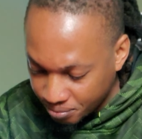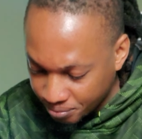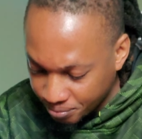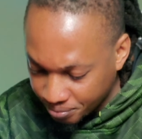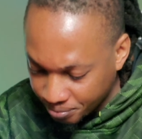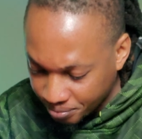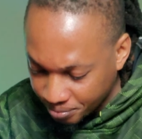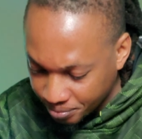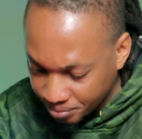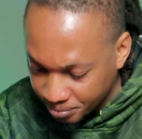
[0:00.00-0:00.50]

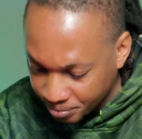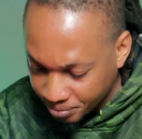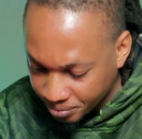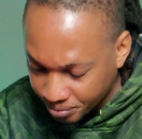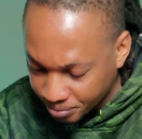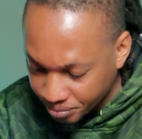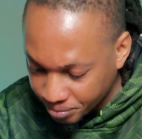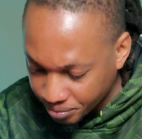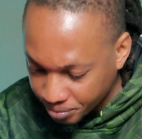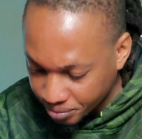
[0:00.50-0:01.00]

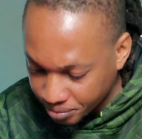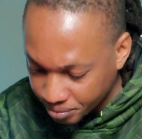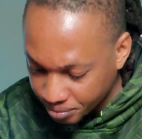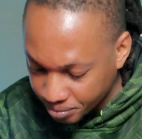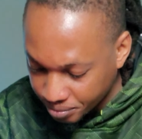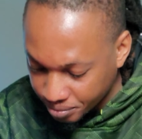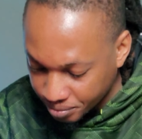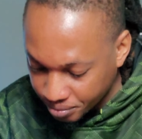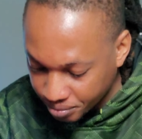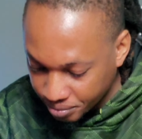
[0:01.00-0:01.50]

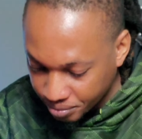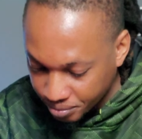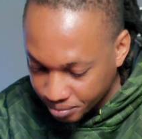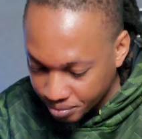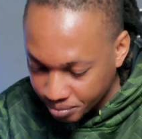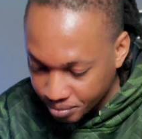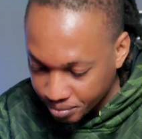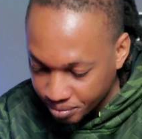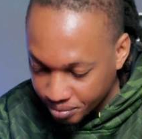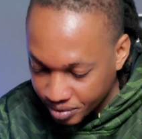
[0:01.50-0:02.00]

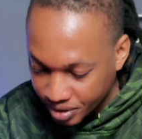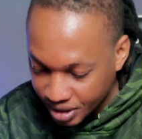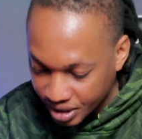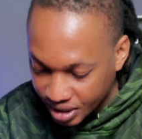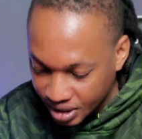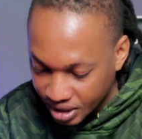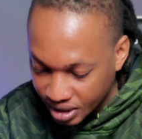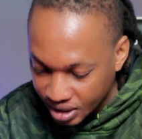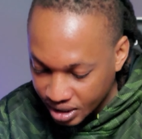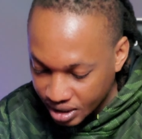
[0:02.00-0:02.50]

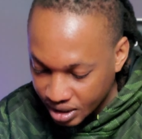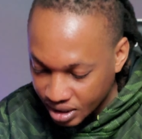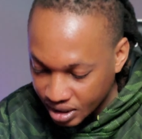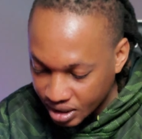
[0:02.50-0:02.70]
Nothing is said.